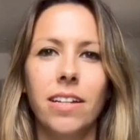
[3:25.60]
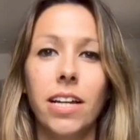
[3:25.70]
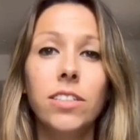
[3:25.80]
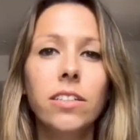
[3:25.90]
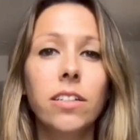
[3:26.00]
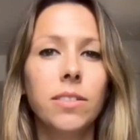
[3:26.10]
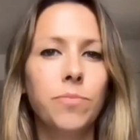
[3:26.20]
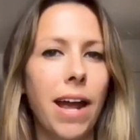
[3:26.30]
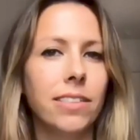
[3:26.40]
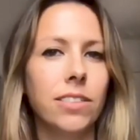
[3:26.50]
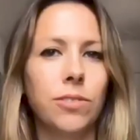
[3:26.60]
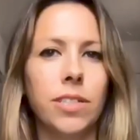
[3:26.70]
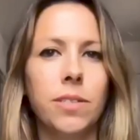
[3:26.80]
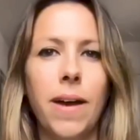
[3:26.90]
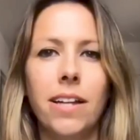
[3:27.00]
It's a good practice to
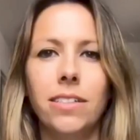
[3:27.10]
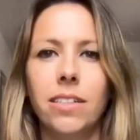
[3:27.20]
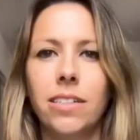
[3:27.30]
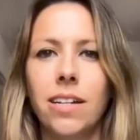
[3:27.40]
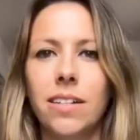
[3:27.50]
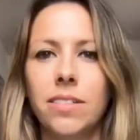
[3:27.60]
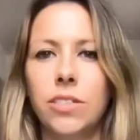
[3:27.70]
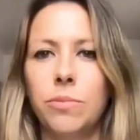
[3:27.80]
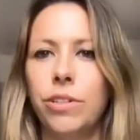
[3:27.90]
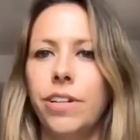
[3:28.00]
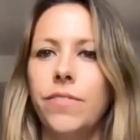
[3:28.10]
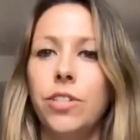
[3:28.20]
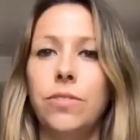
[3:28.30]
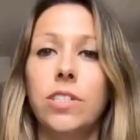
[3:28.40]
respond to your customer reviews,